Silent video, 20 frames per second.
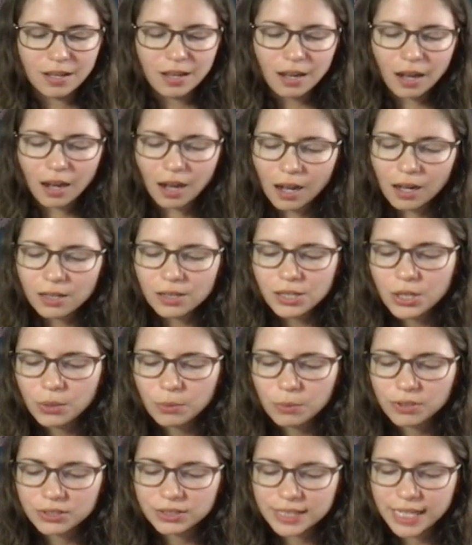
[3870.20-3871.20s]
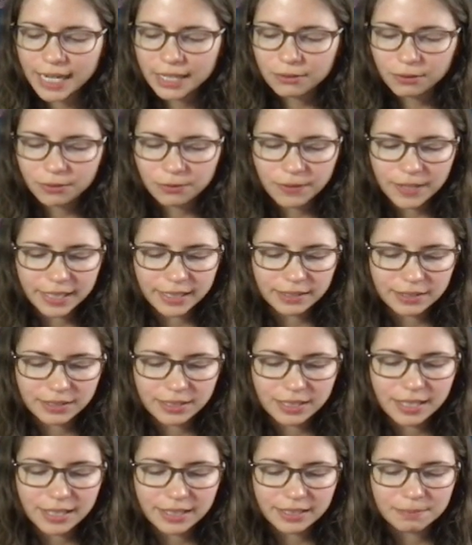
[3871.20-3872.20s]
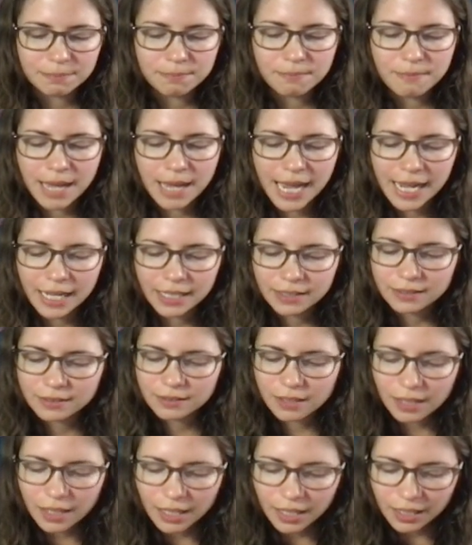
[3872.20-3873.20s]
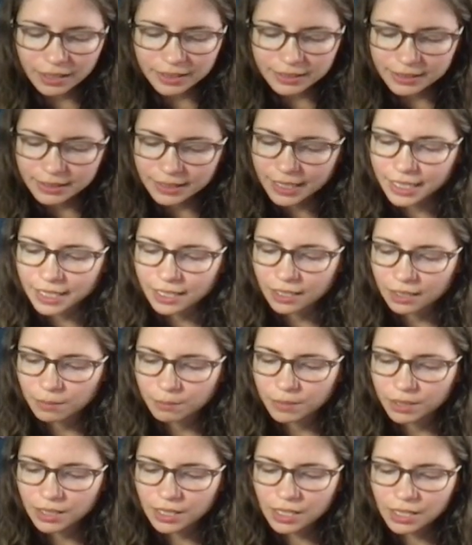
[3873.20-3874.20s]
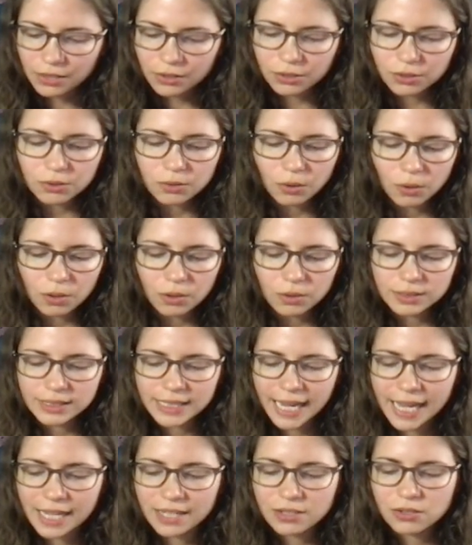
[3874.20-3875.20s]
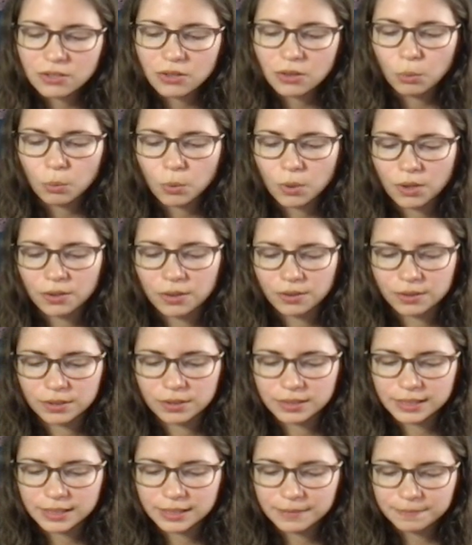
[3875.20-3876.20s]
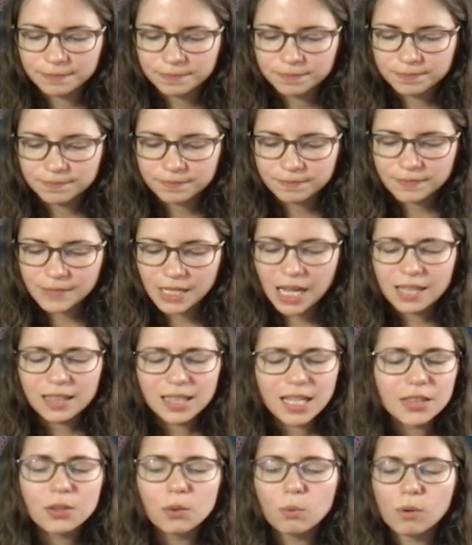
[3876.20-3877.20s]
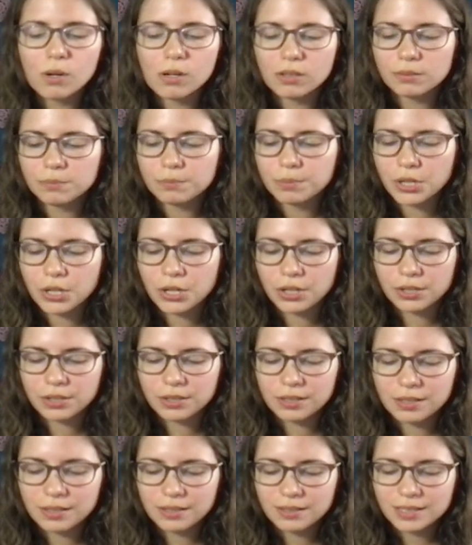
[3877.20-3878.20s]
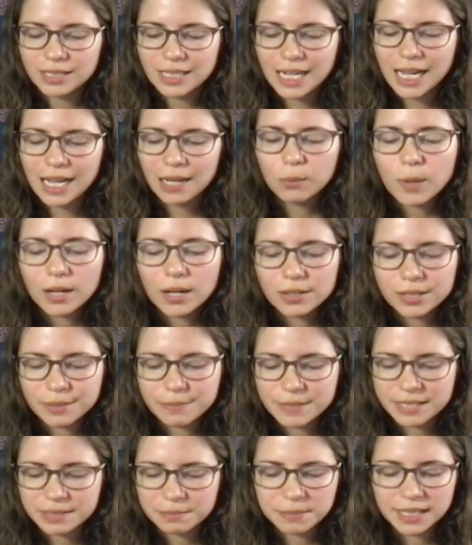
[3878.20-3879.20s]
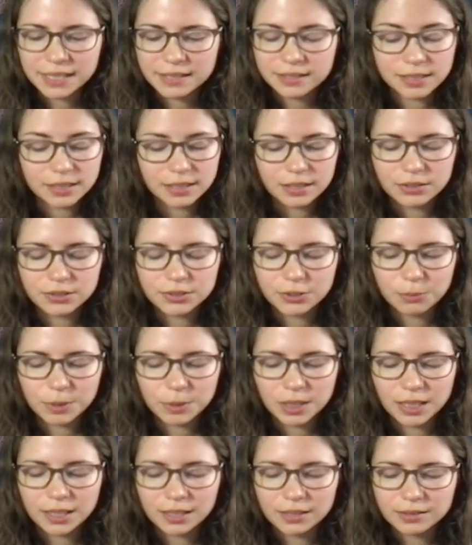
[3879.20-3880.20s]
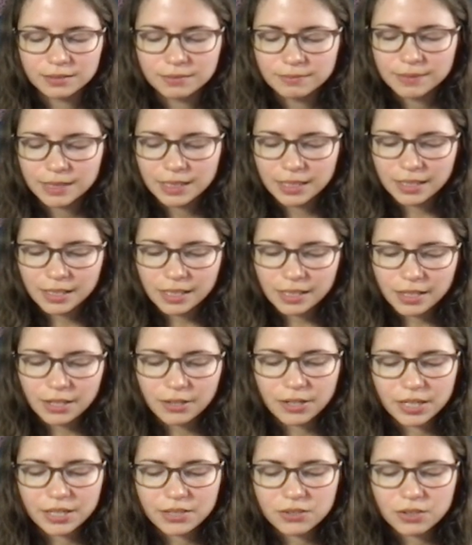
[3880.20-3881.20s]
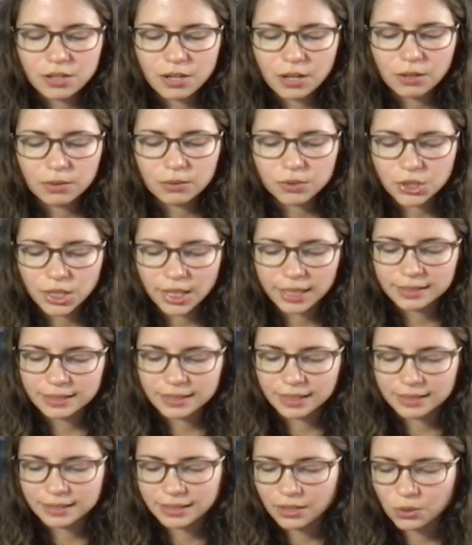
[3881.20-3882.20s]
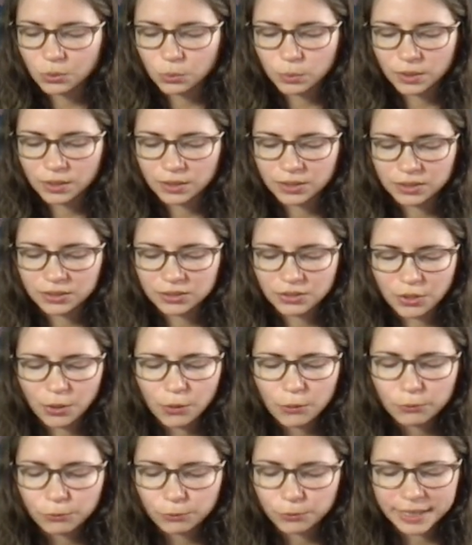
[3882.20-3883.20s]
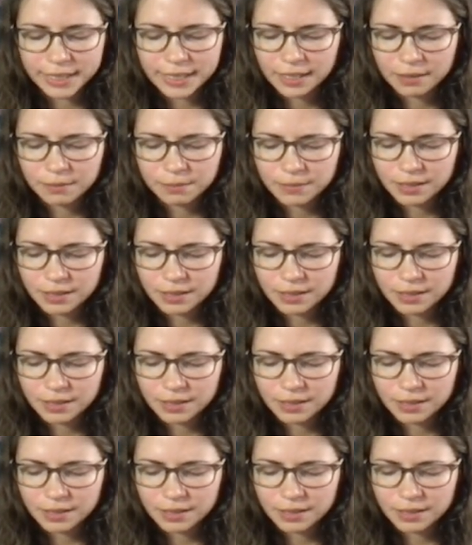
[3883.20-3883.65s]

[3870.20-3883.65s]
All who were sacrificed to this mad scheme, the goal to end the world. Let the world burn. I welcome this beast to consume it all. There is no justice in the world, no freedom.